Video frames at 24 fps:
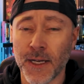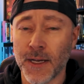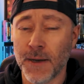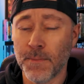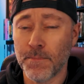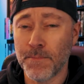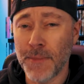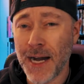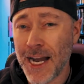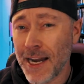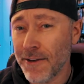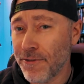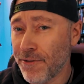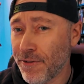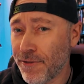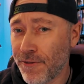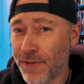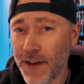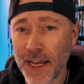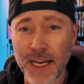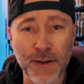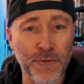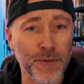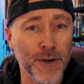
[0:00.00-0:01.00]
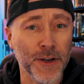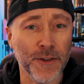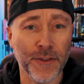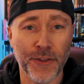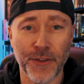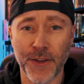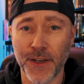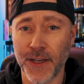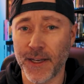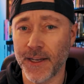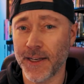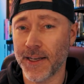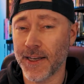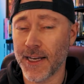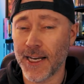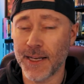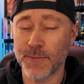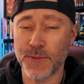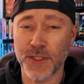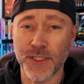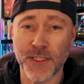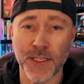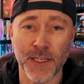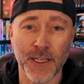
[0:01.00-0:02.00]
My favorite thing, I'm
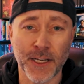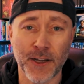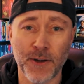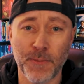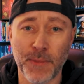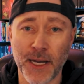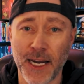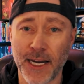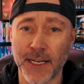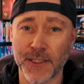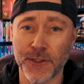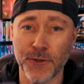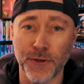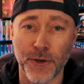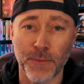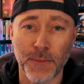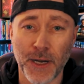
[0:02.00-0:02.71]
just going to go back to it.